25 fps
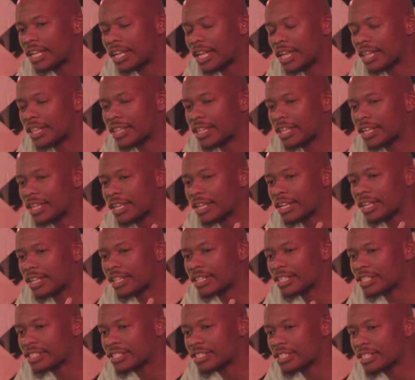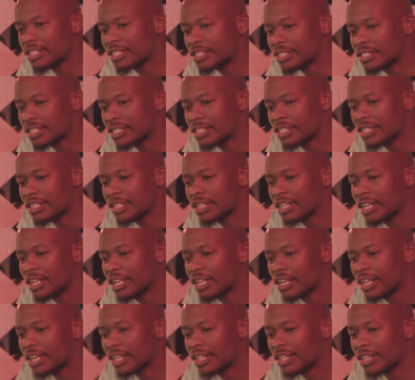the city,
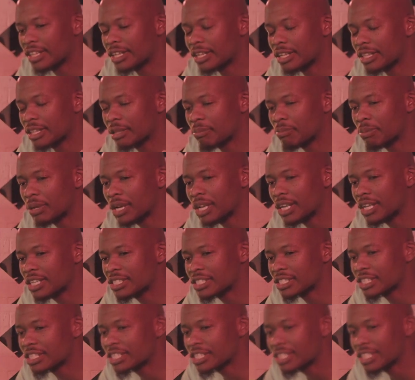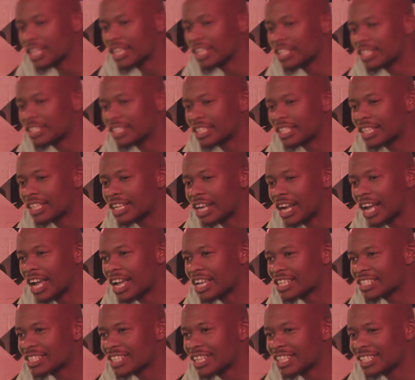the place create
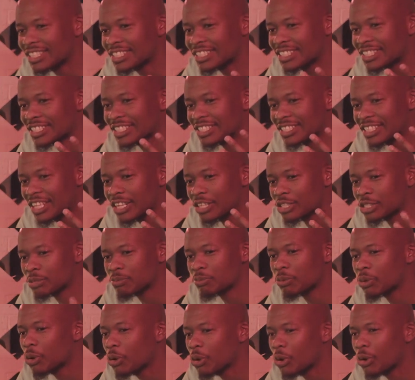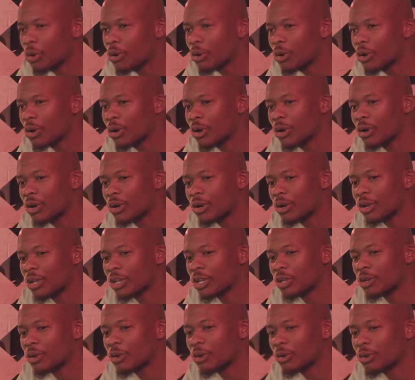guys that just explore,
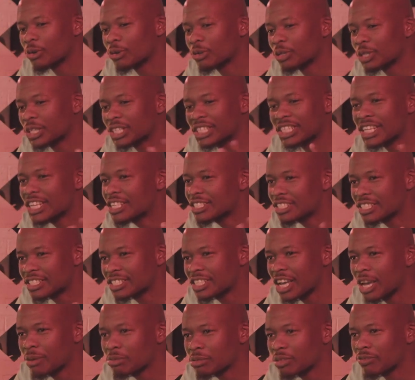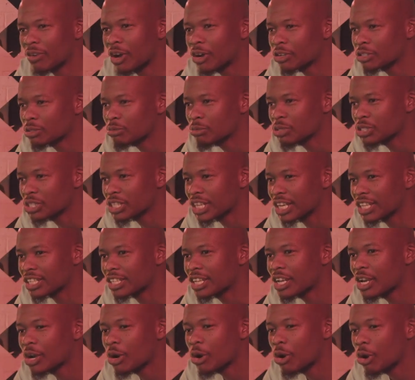crazy types of house music? And
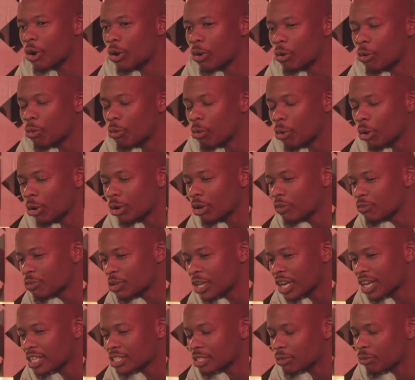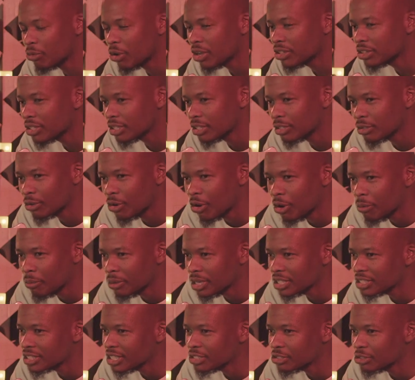all of you guys have one thing in
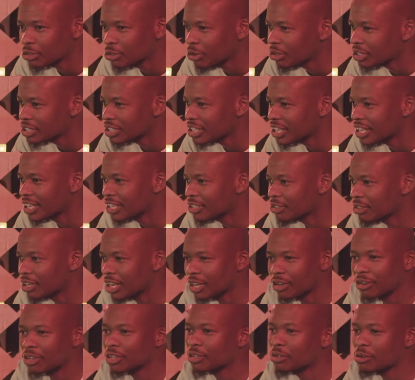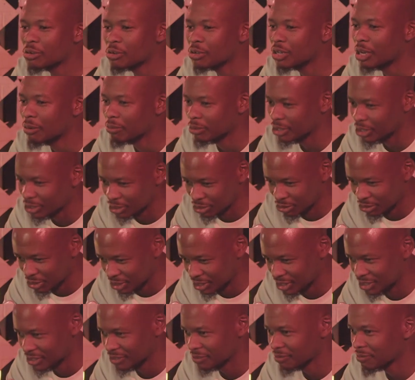common, is that you don't care. You're like, okay, cool, I'm gonna do
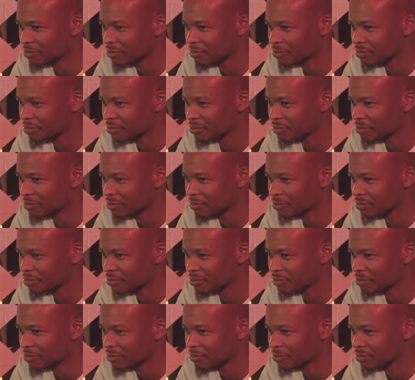this.